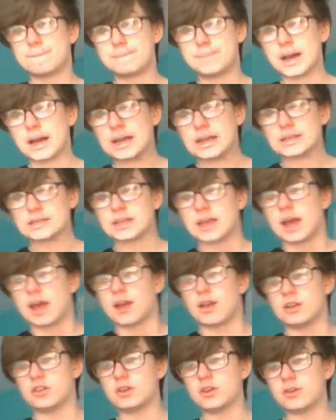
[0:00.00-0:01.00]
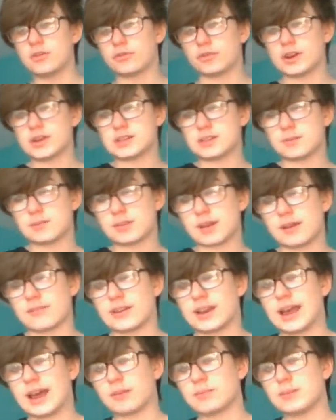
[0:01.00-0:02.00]
But new freedoms have
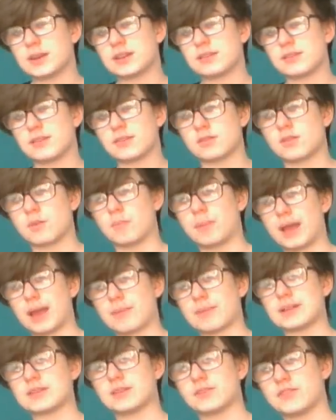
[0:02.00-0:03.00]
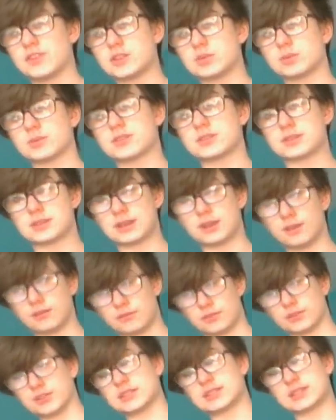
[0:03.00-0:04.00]
allowed ministers to blame individual
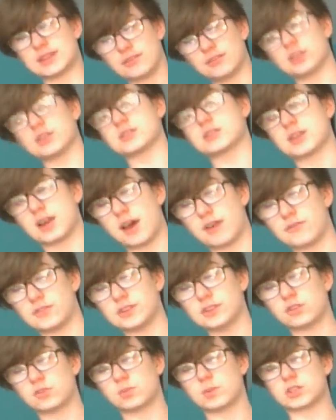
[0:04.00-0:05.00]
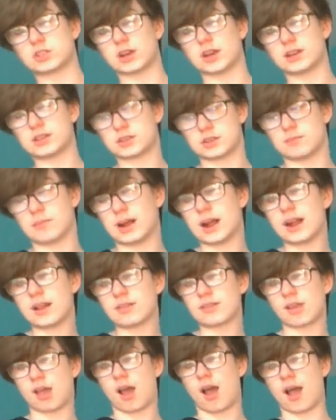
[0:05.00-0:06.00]
civil servants, which
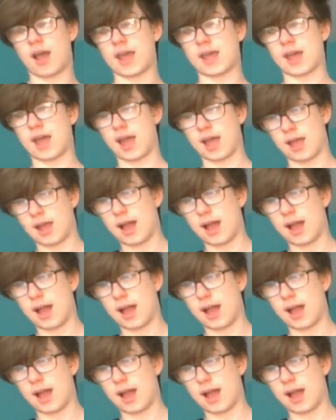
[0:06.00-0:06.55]
undermines IMR.